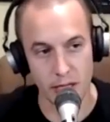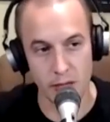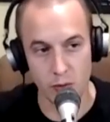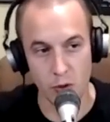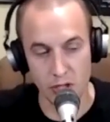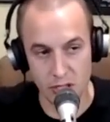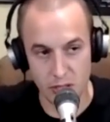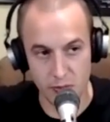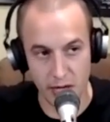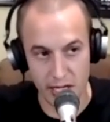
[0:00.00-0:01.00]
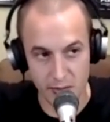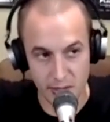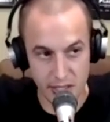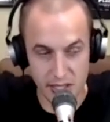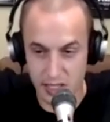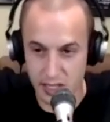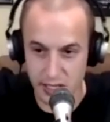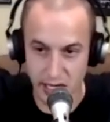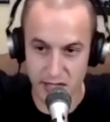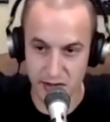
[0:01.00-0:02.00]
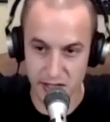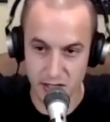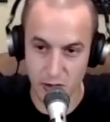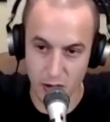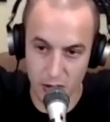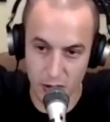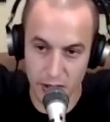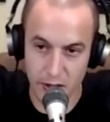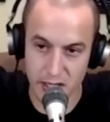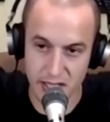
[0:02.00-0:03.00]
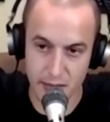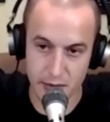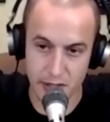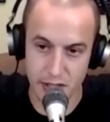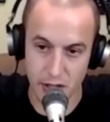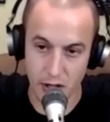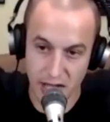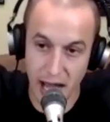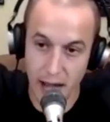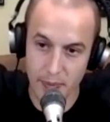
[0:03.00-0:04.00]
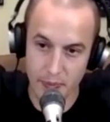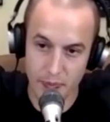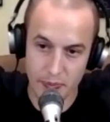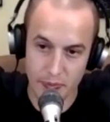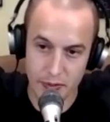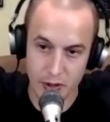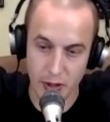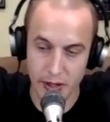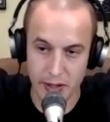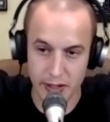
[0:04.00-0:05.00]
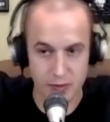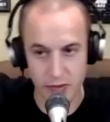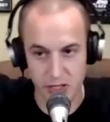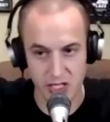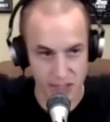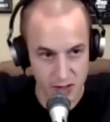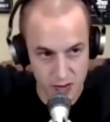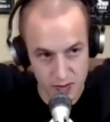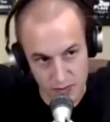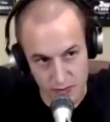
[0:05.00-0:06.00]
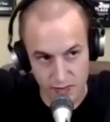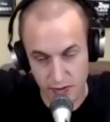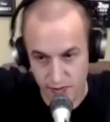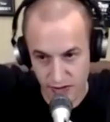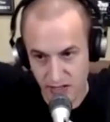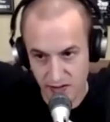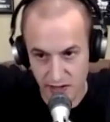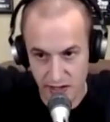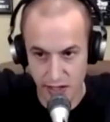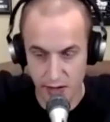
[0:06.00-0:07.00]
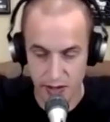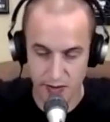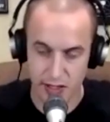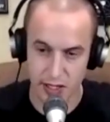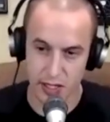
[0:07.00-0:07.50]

It wouldn't surprise me to see a catch fence go all the way across that bridge on top. At like, let's just say 15 feet in the air or whatever.